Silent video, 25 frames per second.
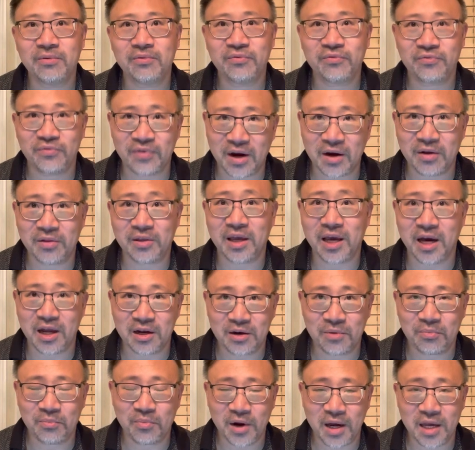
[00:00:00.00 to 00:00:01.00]
fairly
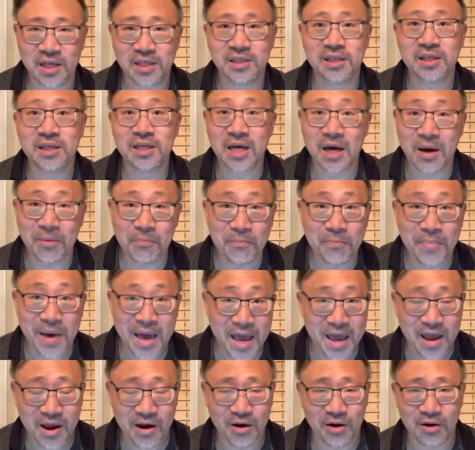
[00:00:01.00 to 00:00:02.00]
underpriced
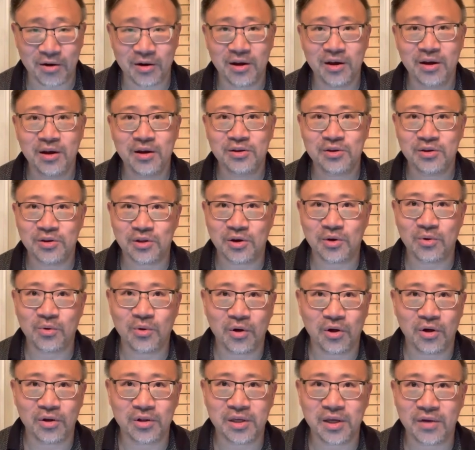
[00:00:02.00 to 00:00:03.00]
compared to the
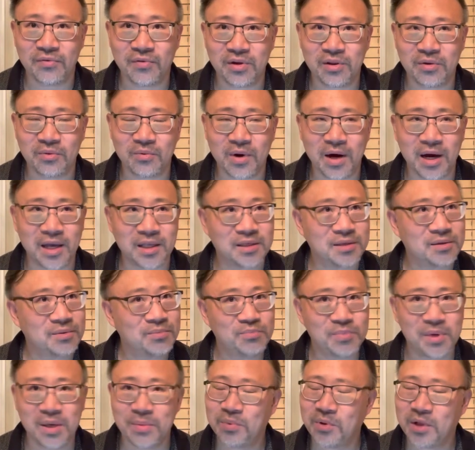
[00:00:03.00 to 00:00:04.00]
quality of other wines.
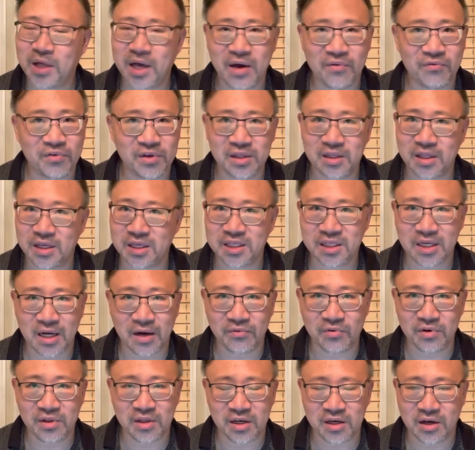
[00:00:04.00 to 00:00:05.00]
People haven't
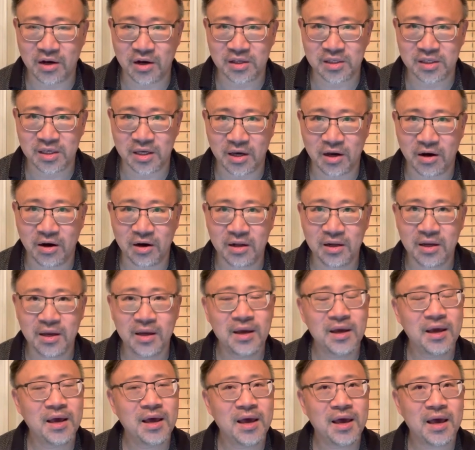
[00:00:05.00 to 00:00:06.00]
discovered the Consignon,
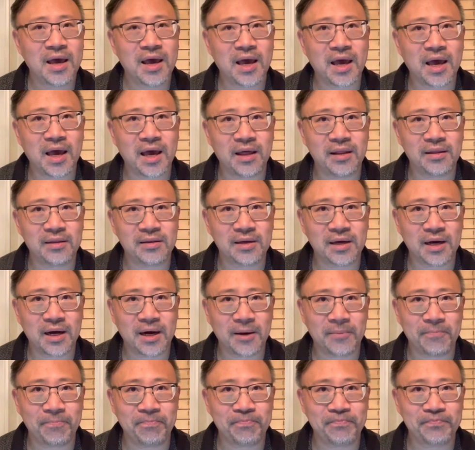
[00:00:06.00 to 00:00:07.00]
and
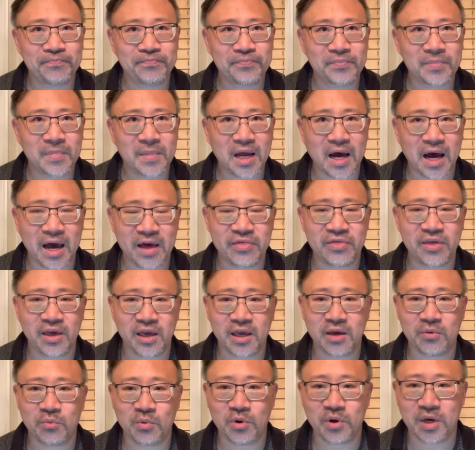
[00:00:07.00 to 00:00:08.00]
um, I think
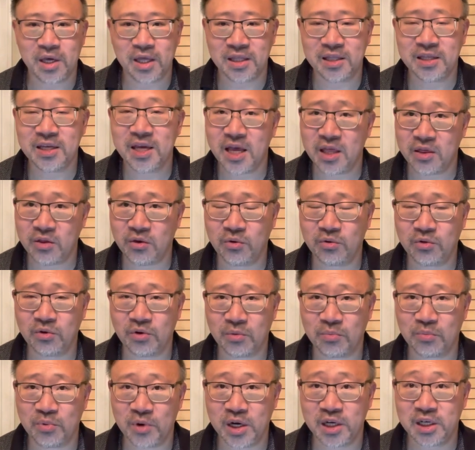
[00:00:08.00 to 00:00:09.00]
it will continue to
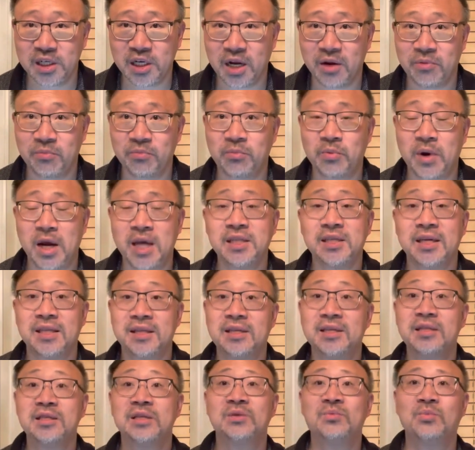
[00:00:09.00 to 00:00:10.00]
appreciate in price. And
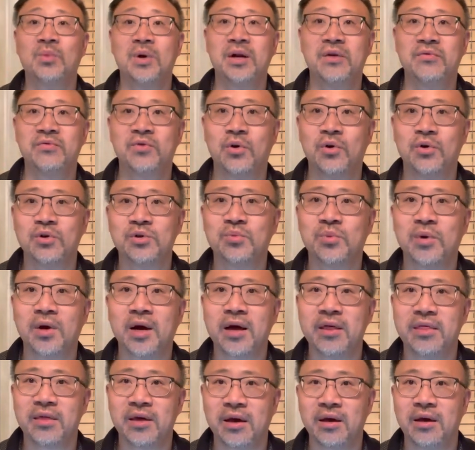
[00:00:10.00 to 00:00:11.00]
this is one of those where I
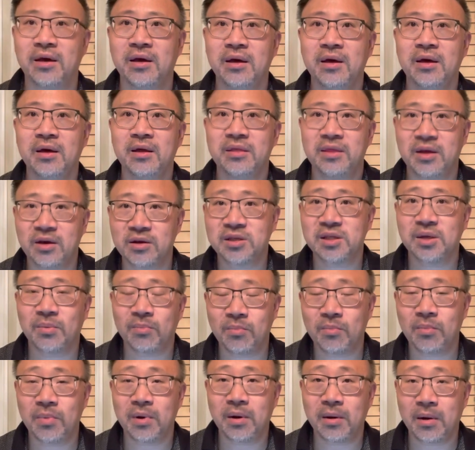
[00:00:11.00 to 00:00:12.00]
think there's some
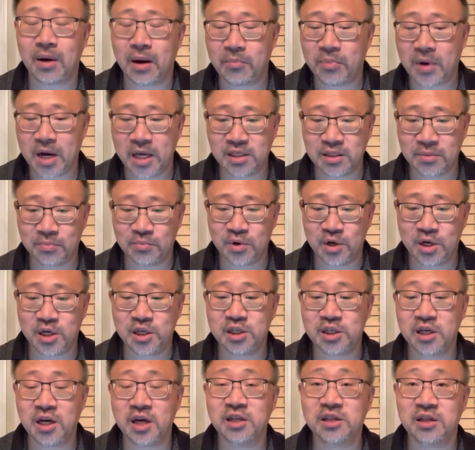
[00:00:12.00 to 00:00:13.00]
price
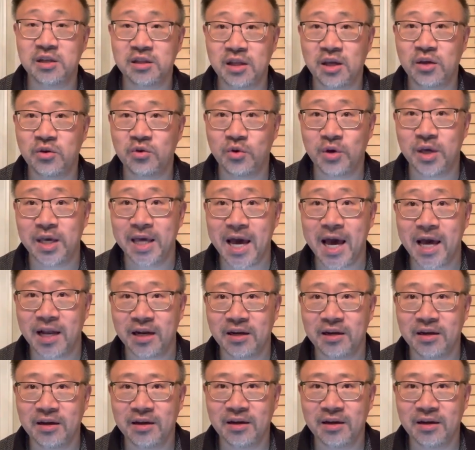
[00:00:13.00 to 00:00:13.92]
appreciation that you can get